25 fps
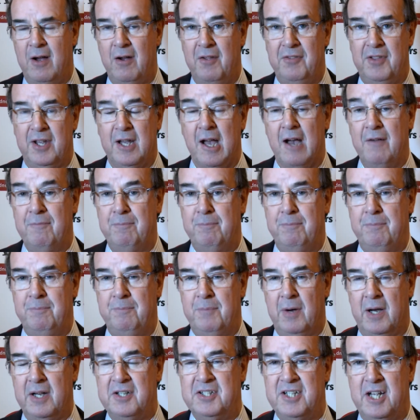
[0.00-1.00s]
I think
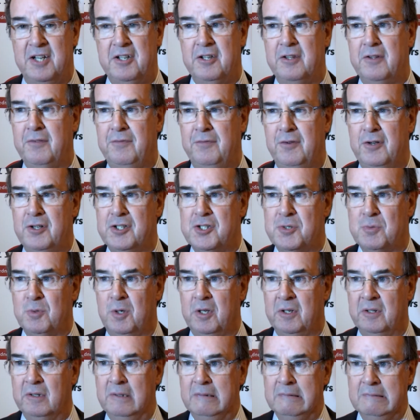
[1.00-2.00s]
I attended the first
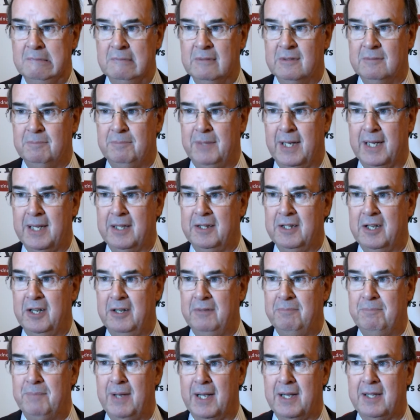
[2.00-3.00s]
one
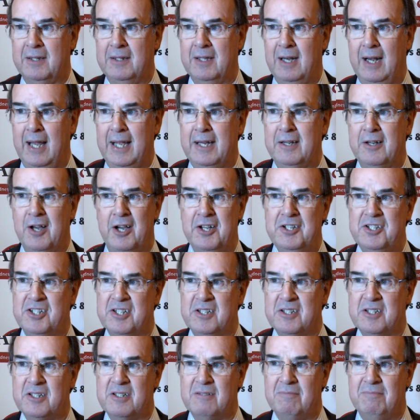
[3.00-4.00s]
back in the late
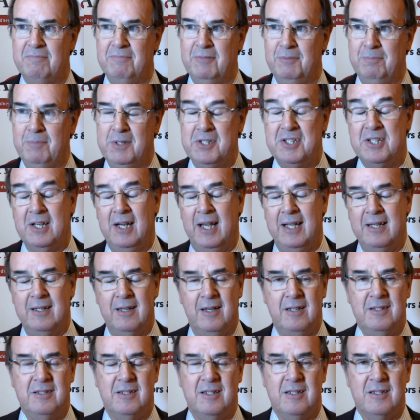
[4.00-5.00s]
90s, mid to late
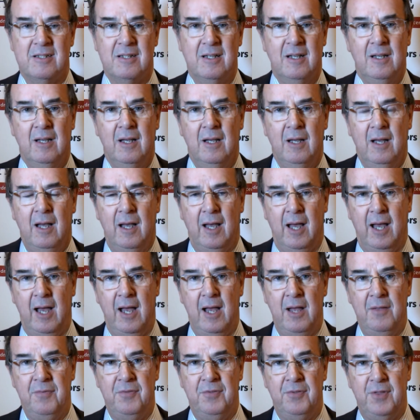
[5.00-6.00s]

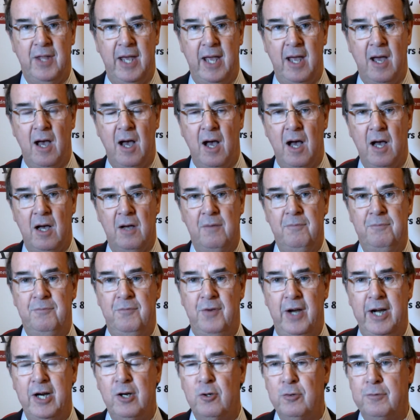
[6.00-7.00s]
90s. They are
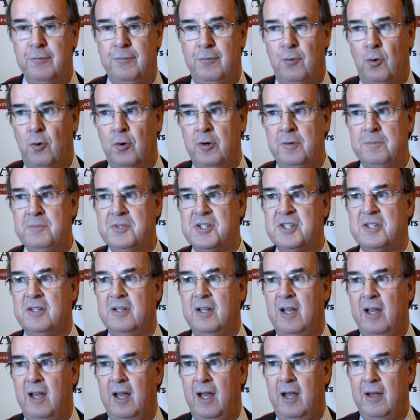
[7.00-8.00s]
very good forums
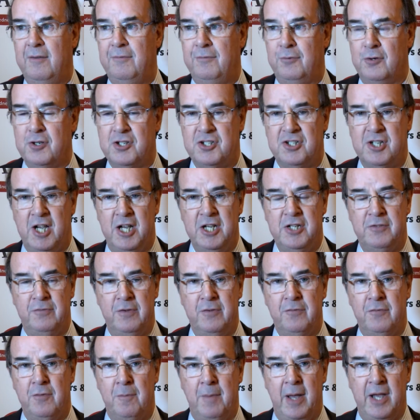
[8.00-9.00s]
for exchange of
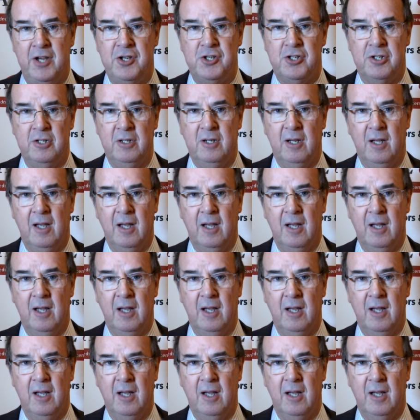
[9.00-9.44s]
information.